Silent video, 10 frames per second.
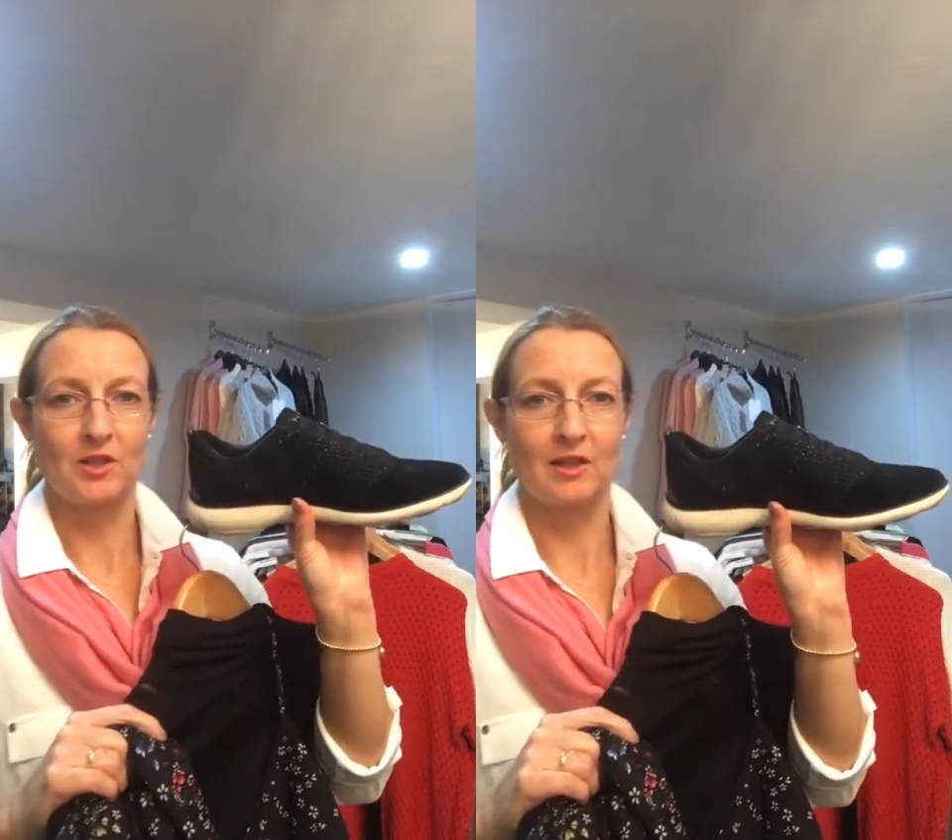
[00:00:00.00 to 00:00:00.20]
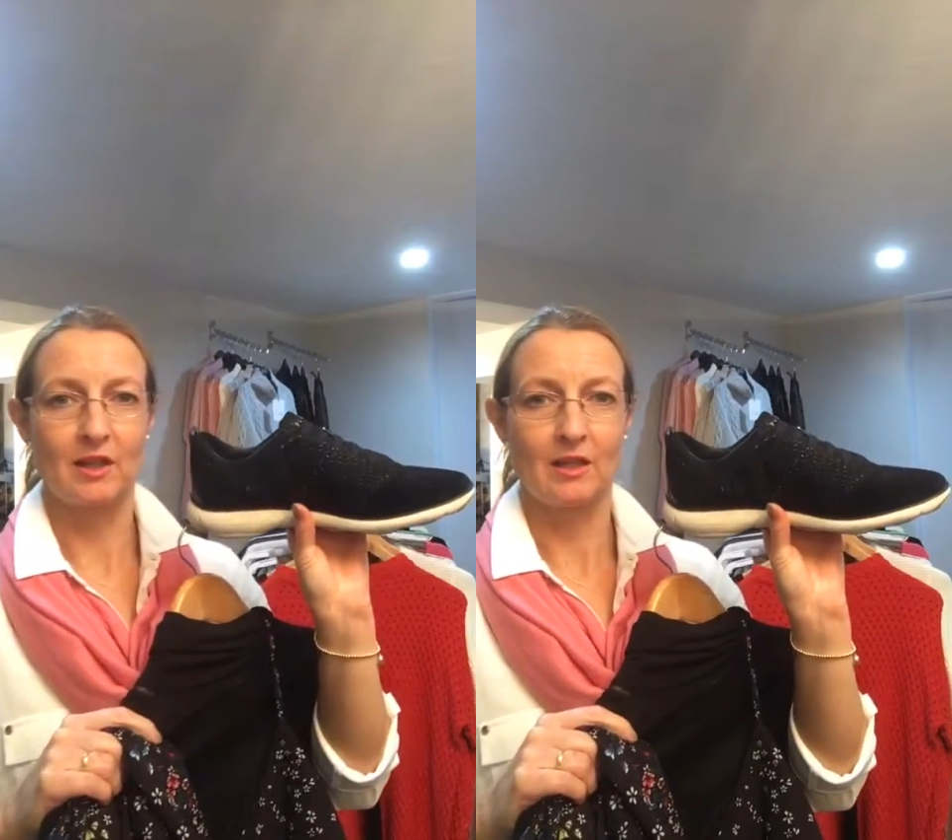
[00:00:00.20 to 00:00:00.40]

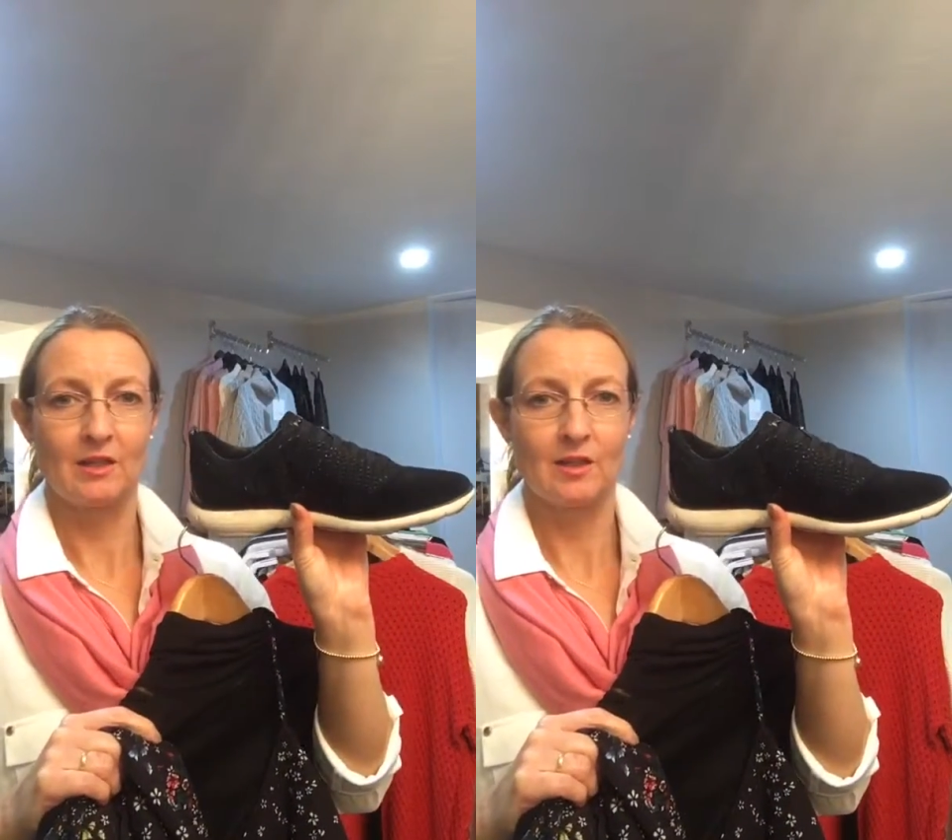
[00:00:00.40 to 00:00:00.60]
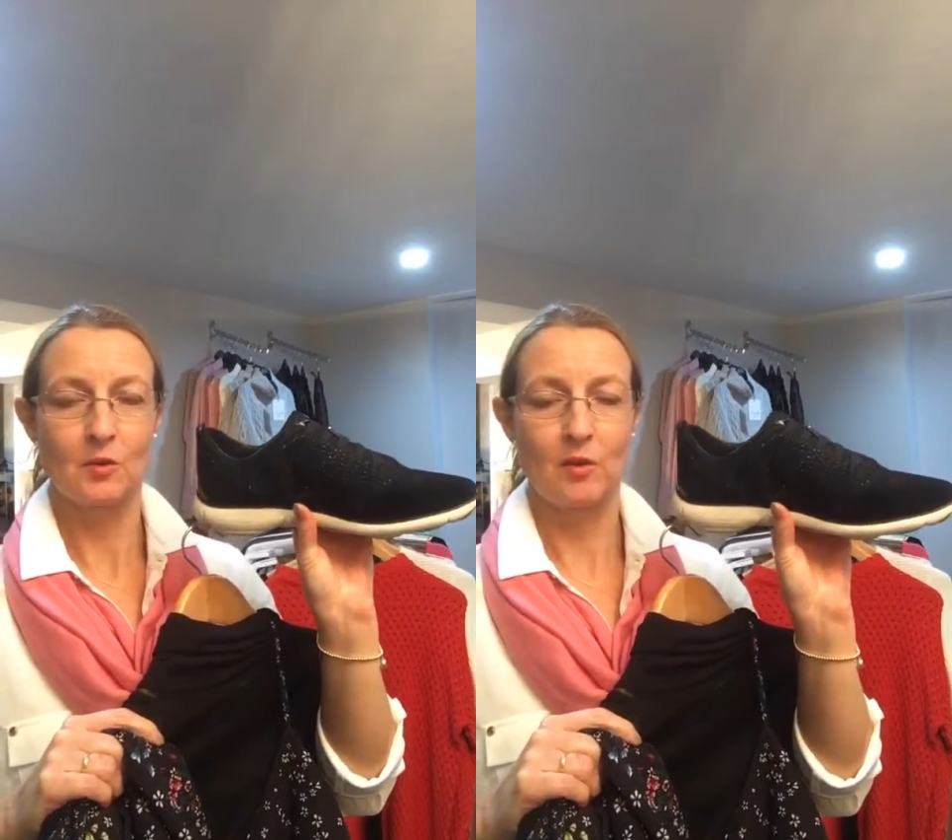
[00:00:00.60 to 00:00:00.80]
so they're
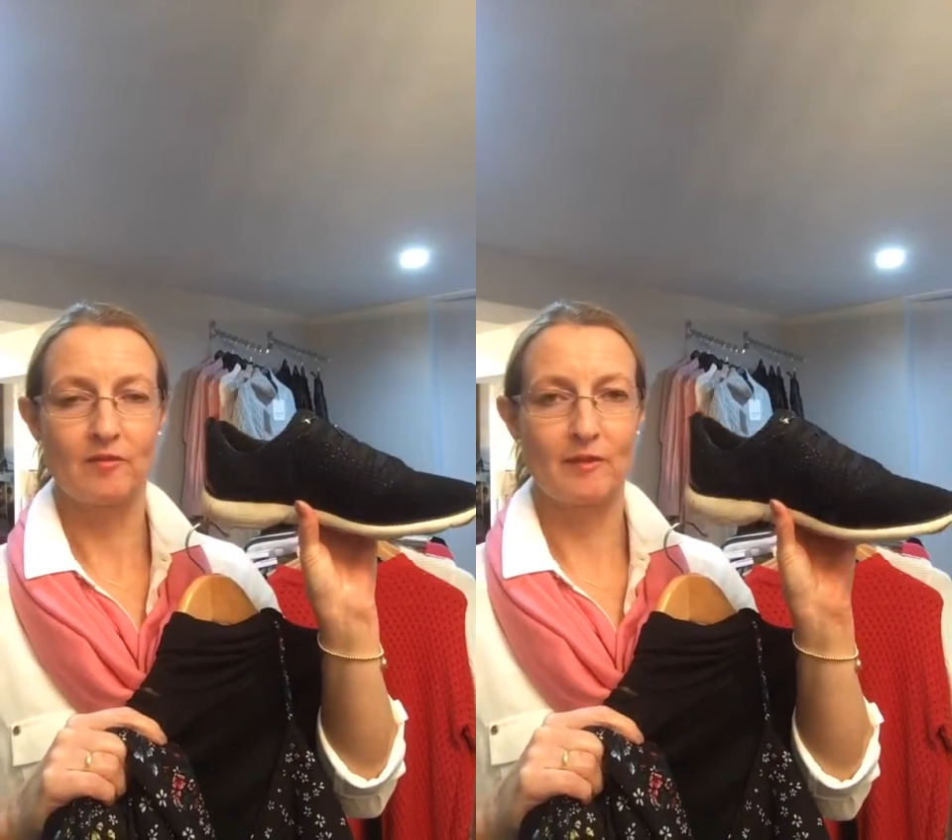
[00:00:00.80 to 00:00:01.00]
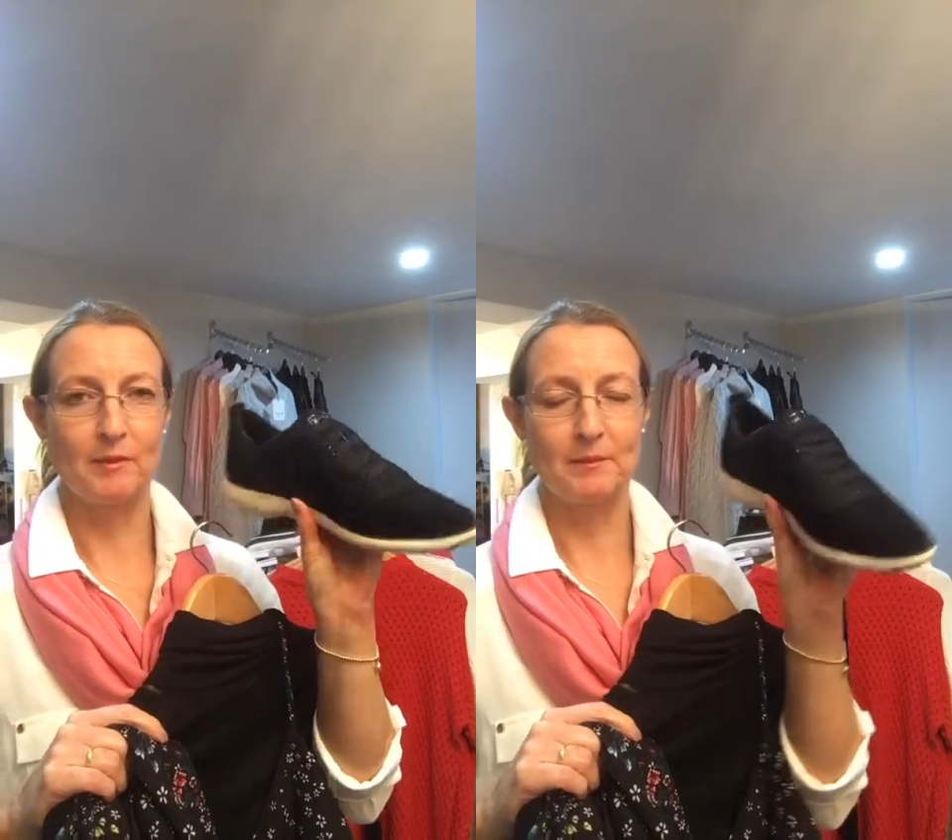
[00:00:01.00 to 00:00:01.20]
quite
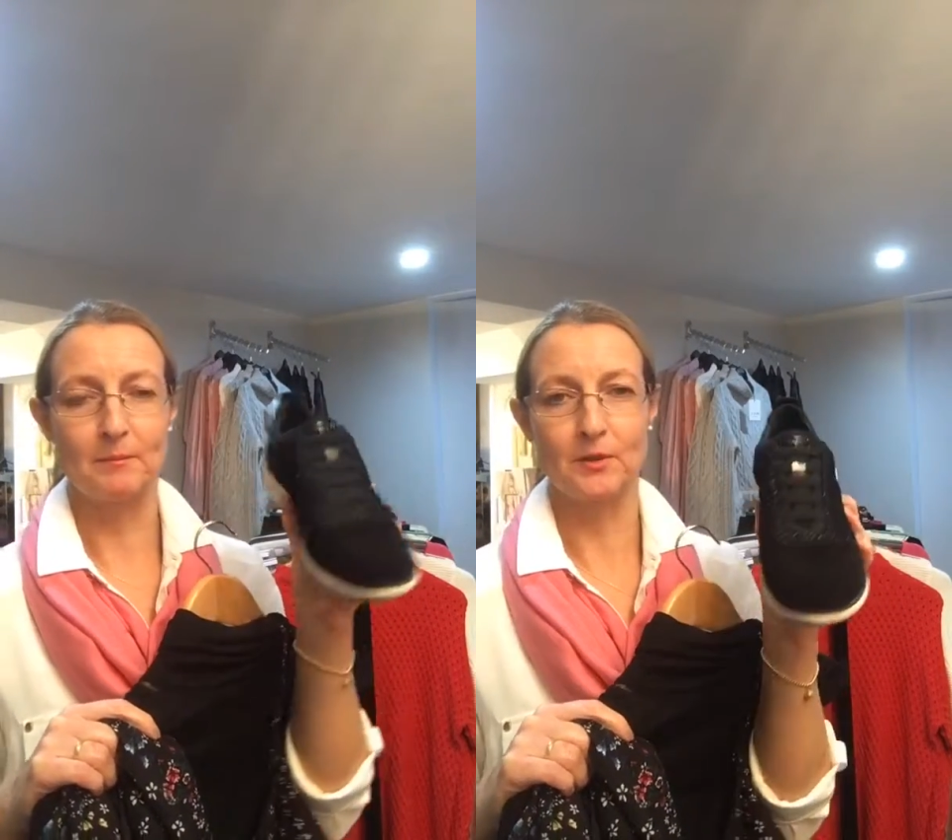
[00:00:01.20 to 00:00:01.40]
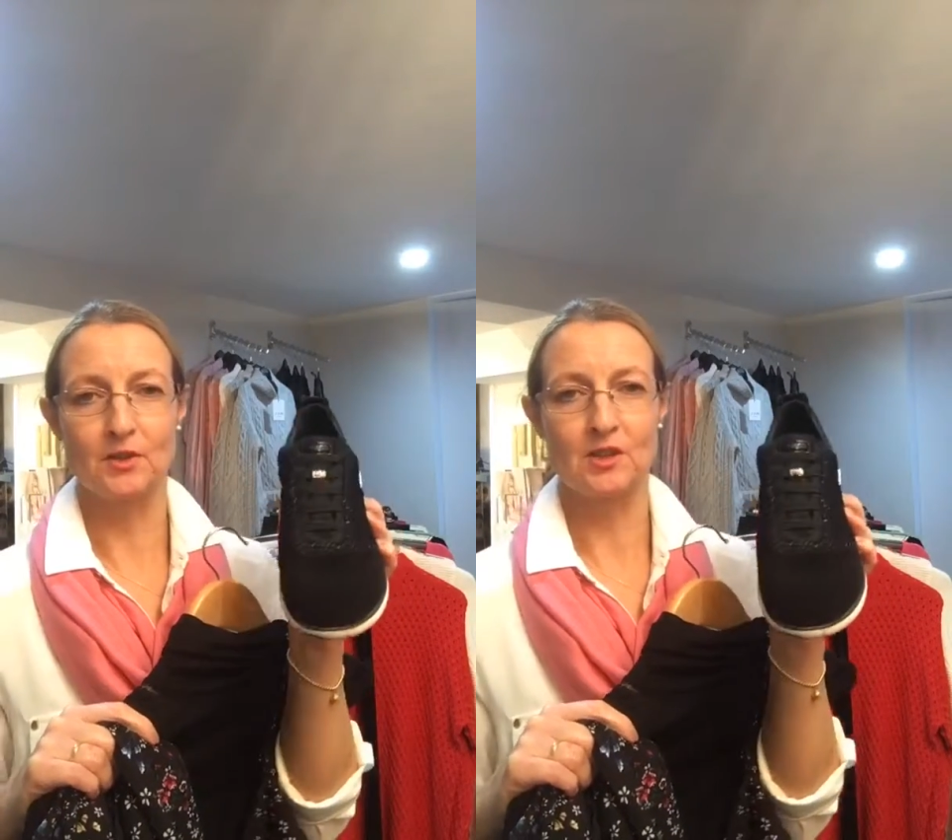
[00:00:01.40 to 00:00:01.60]

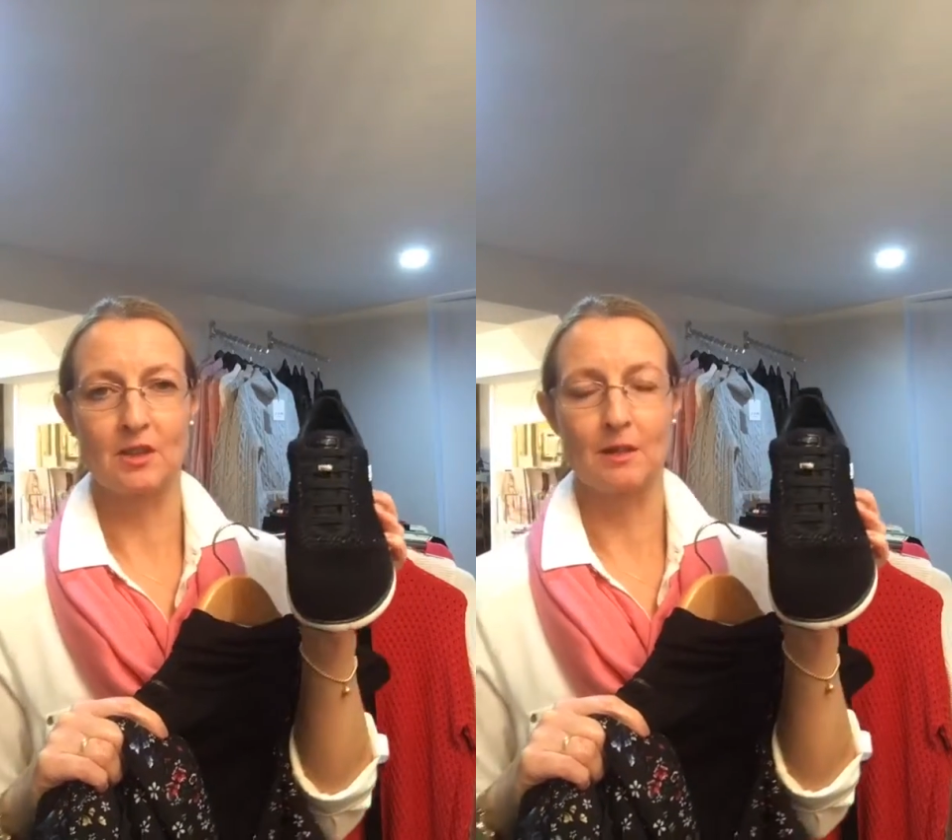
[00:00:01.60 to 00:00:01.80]
feminine but